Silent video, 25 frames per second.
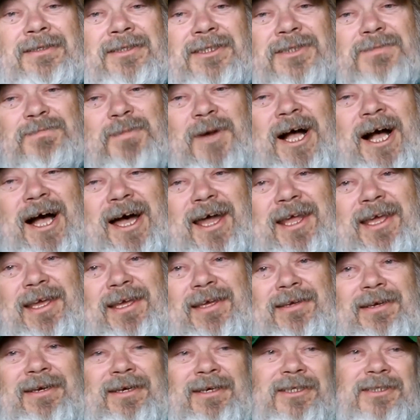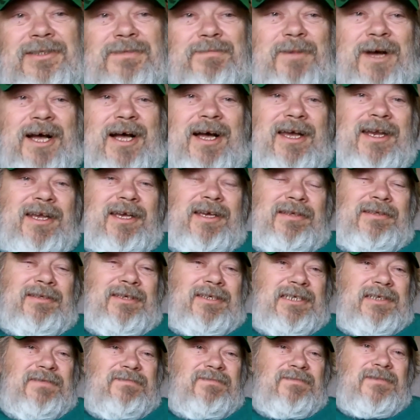Spotty, Spotty
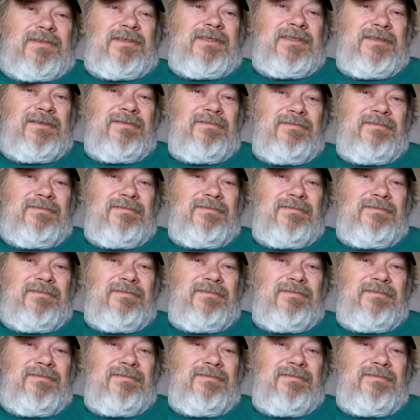lived,